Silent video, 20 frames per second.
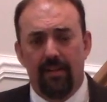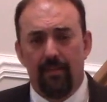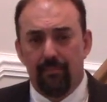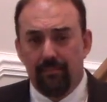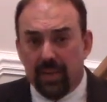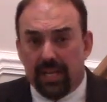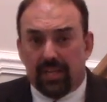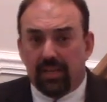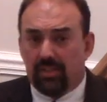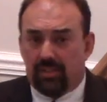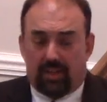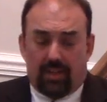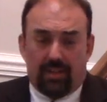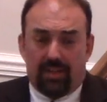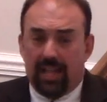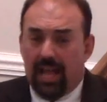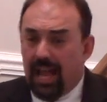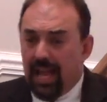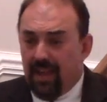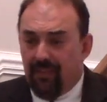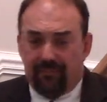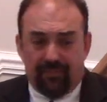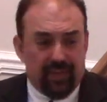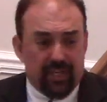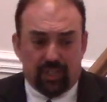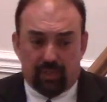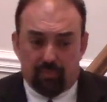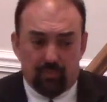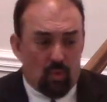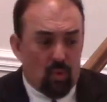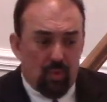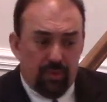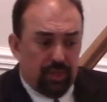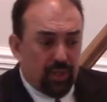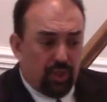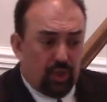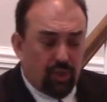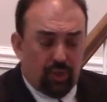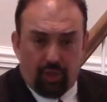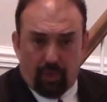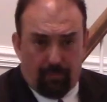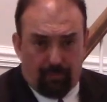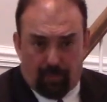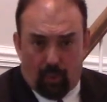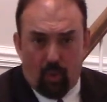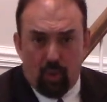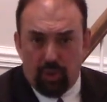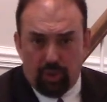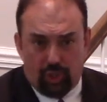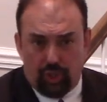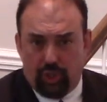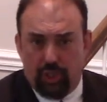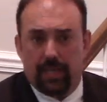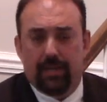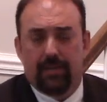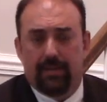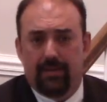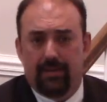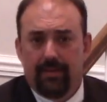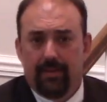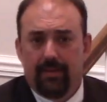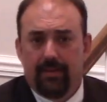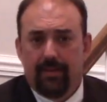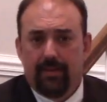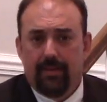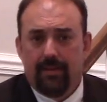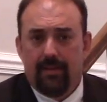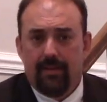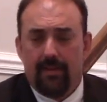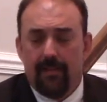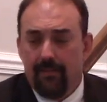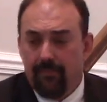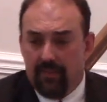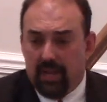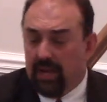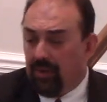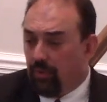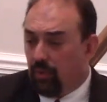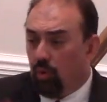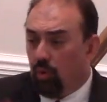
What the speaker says: because life is more than just a portion. And of